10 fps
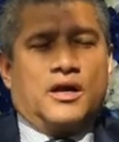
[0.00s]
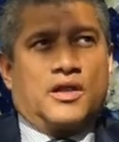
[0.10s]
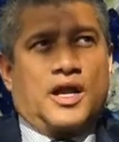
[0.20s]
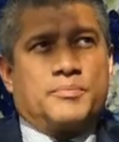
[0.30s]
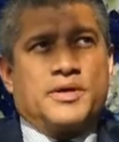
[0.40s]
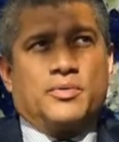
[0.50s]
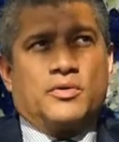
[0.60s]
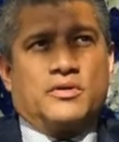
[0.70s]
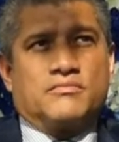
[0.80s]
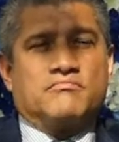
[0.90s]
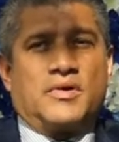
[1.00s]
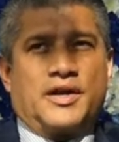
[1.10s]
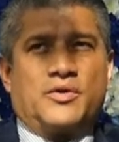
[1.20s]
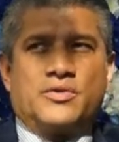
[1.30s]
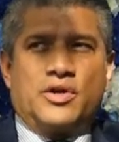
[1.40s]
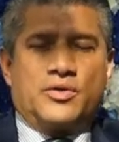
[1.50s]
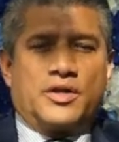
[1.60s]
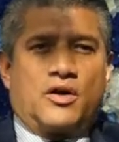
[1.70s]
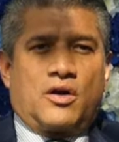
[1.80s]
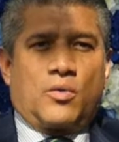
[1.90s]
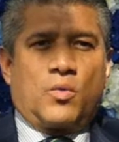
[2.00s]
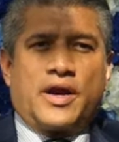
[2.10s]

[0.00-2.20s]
A lot of people, I don't know that are